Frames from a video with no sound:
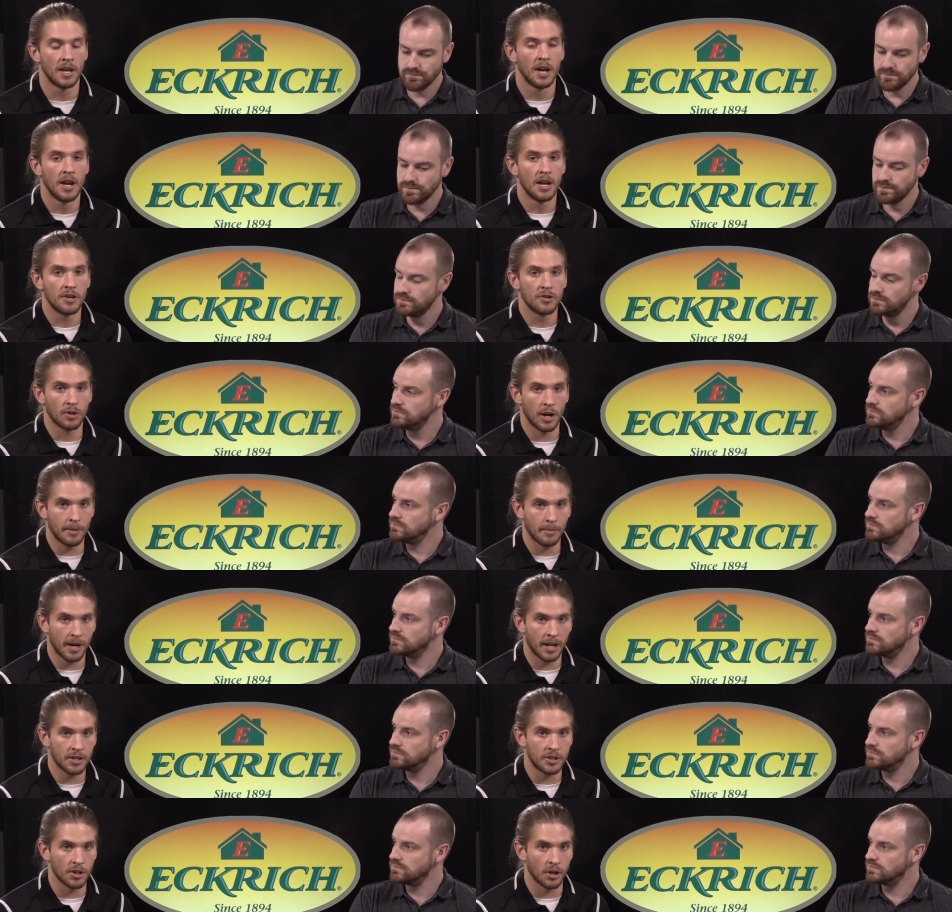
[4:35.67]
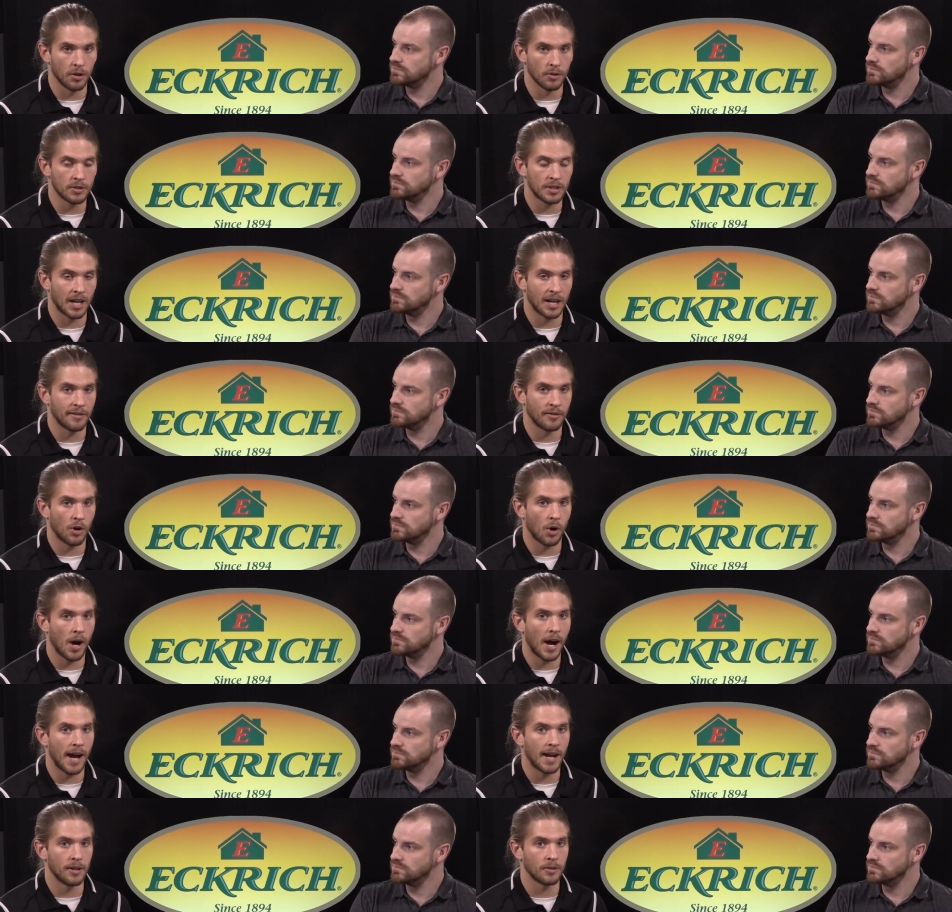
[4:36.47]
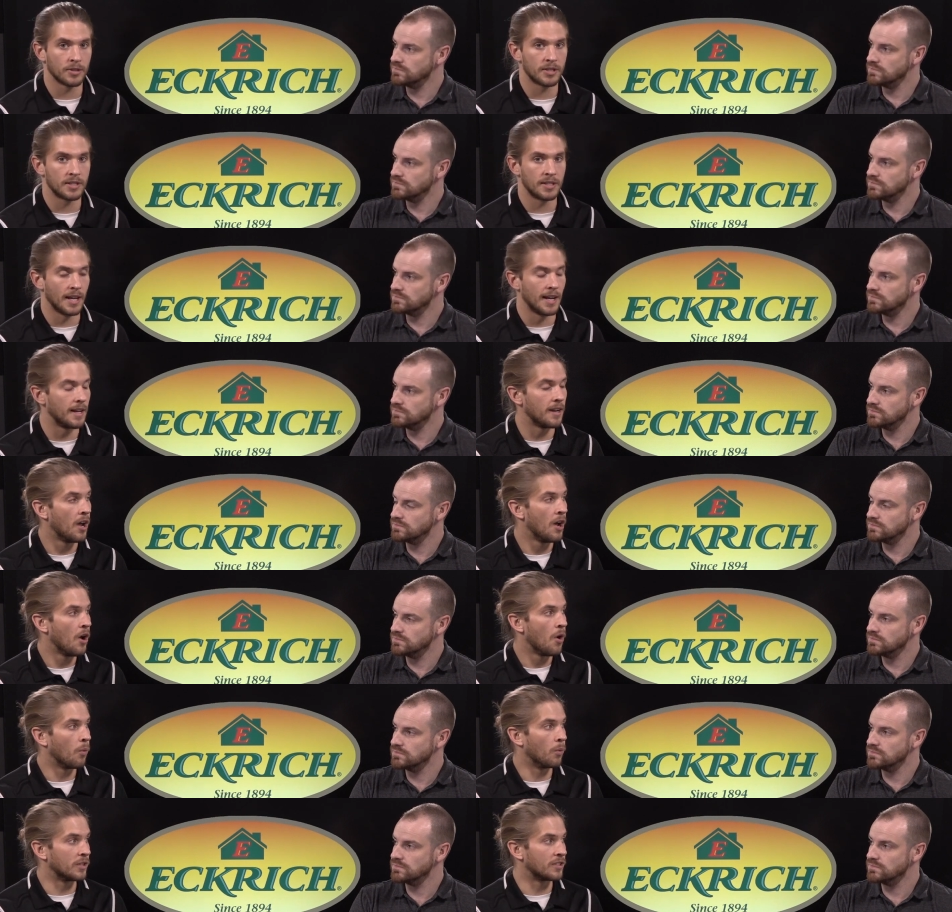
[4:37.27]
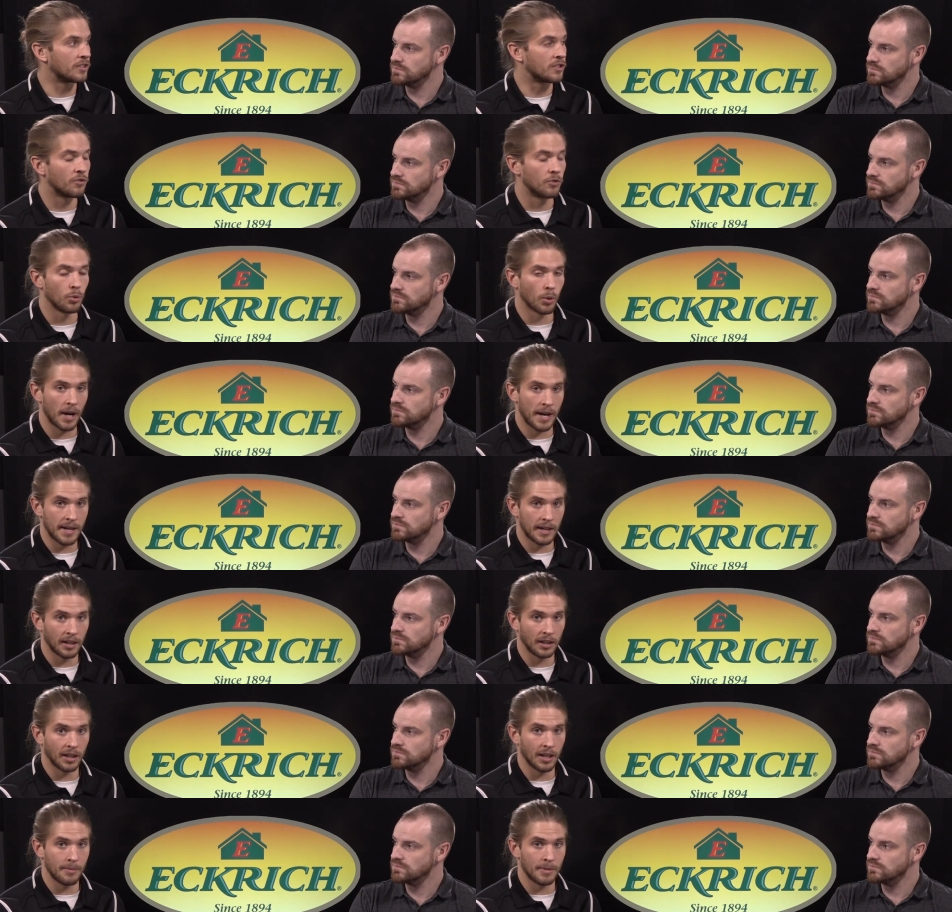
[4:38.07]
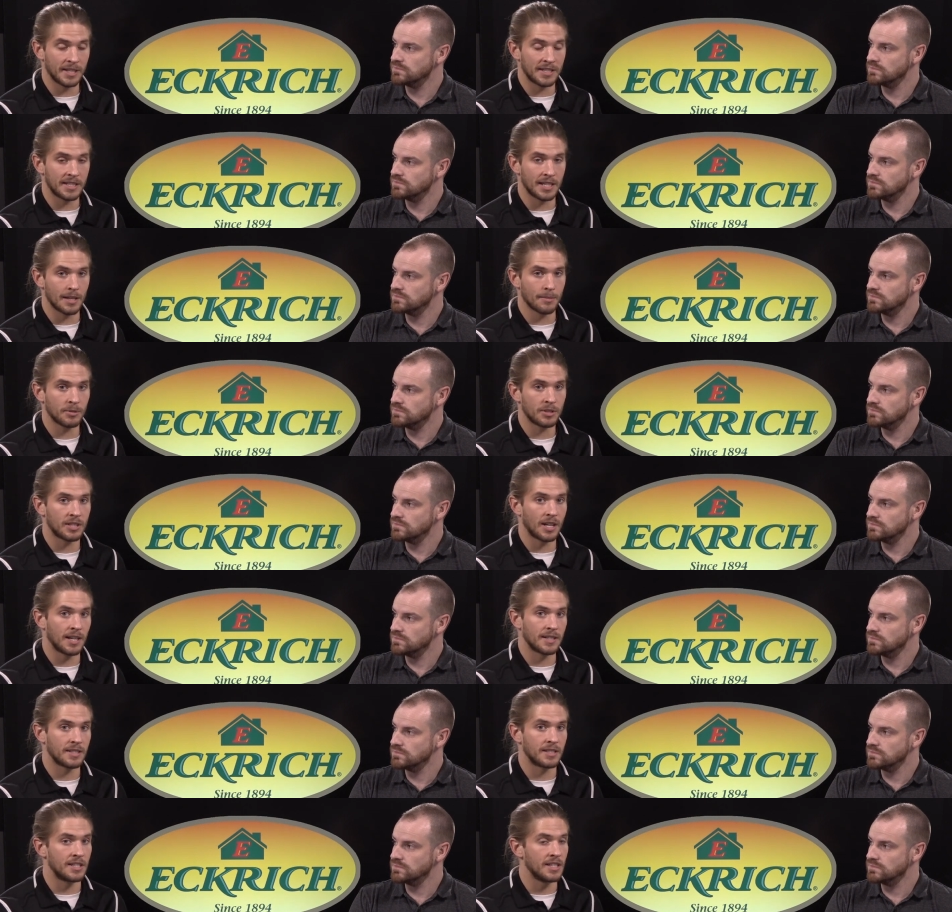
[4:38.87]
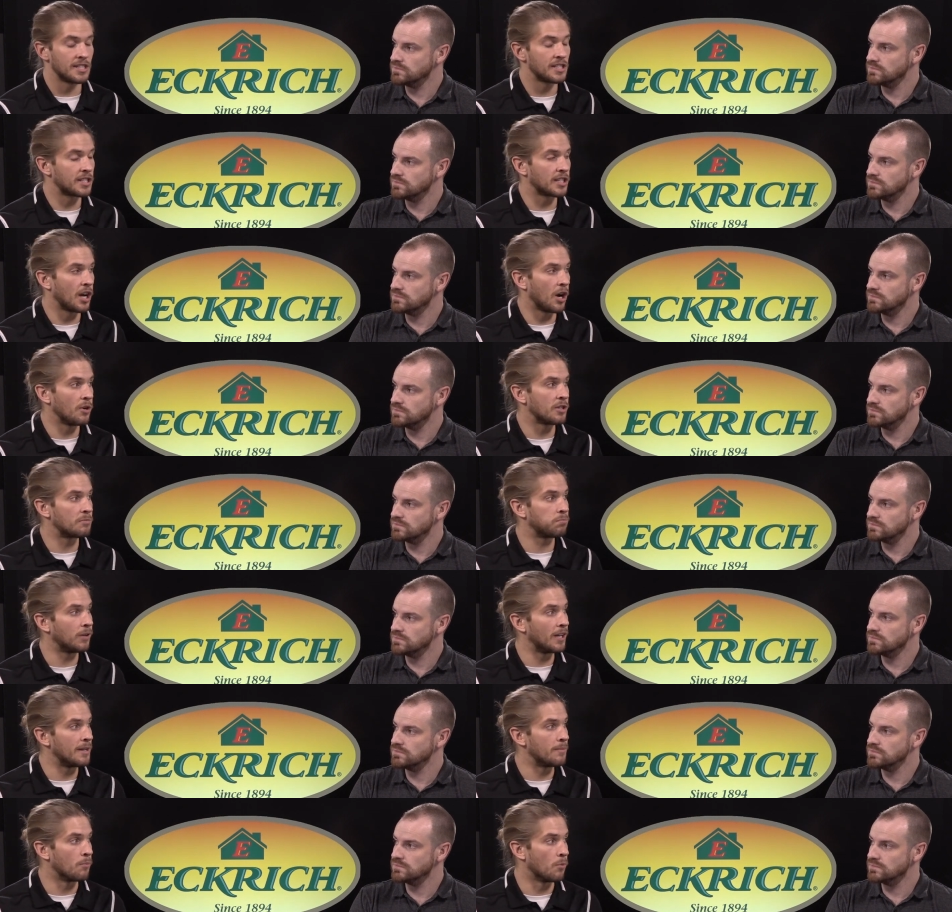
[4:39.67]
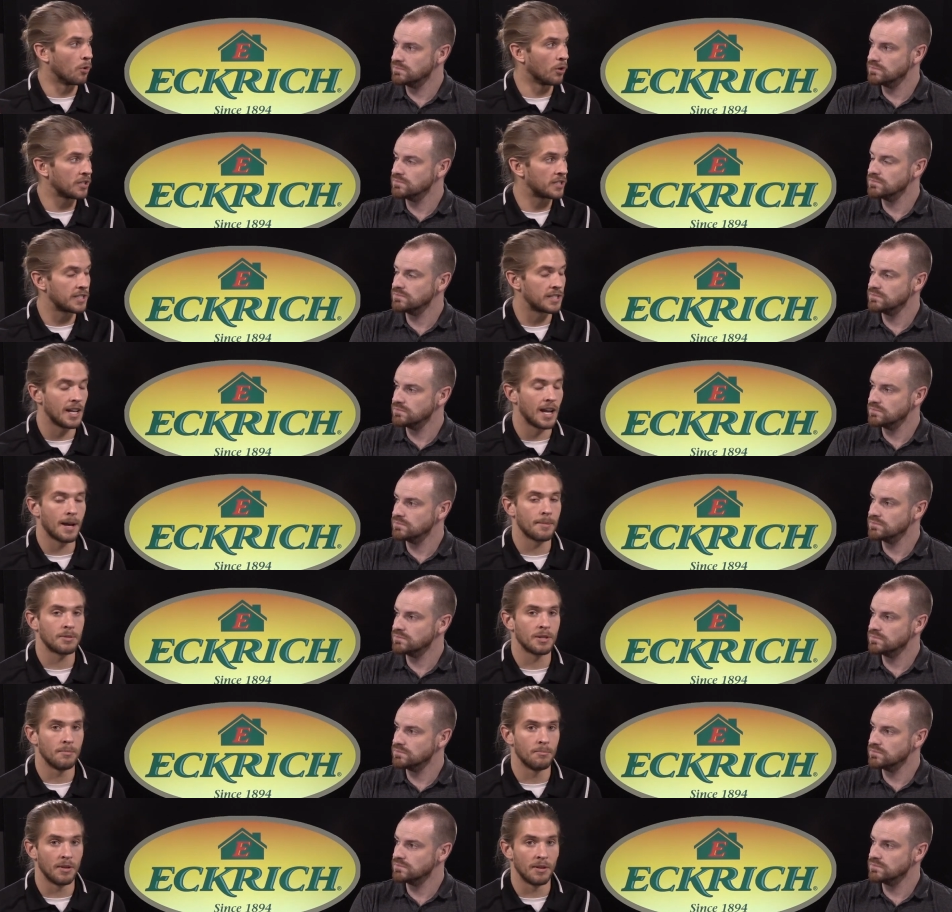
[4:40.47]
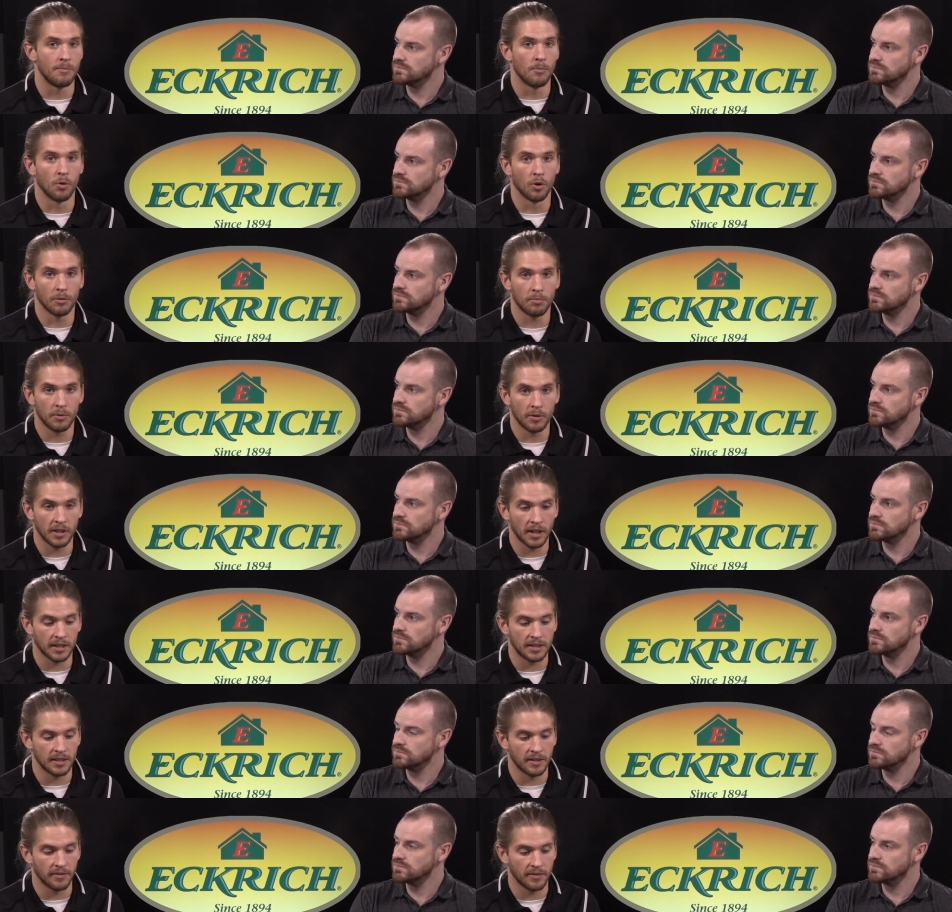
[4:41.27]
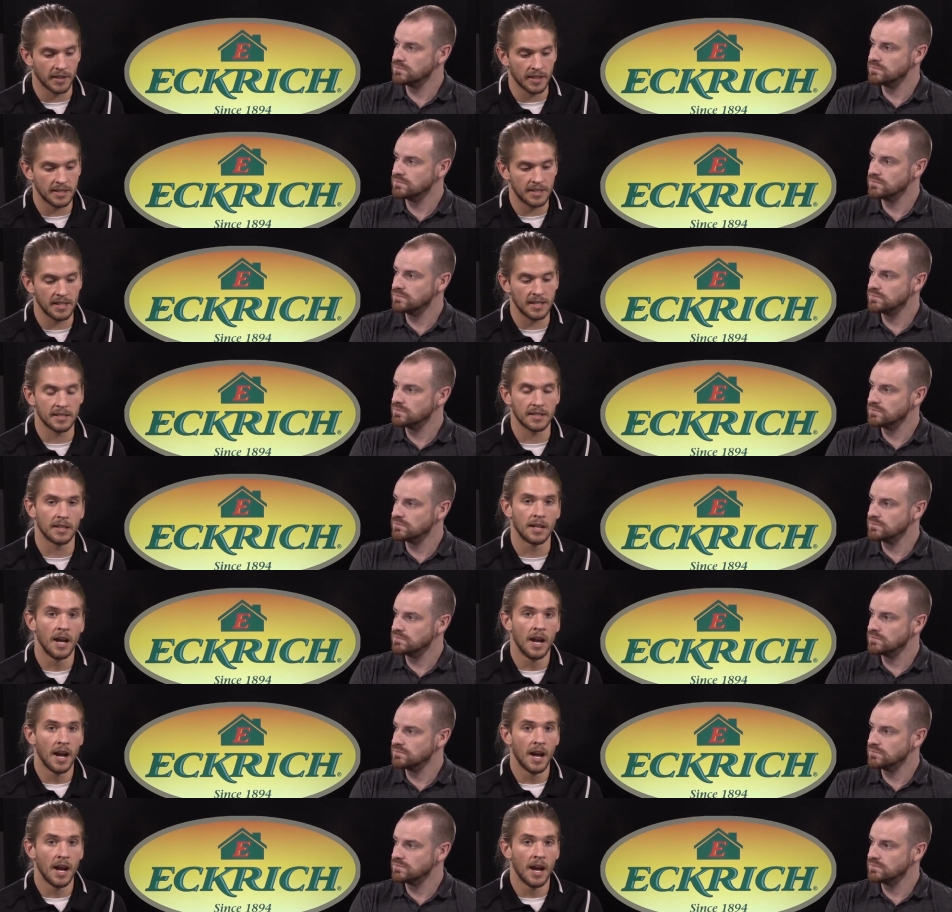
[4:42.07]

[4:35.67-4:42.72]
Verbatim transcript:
Speaker 1: Dre'Mont Jones out of Ohio State was great in a limited sample size a season ago. He's played more snaps and been more productive this season.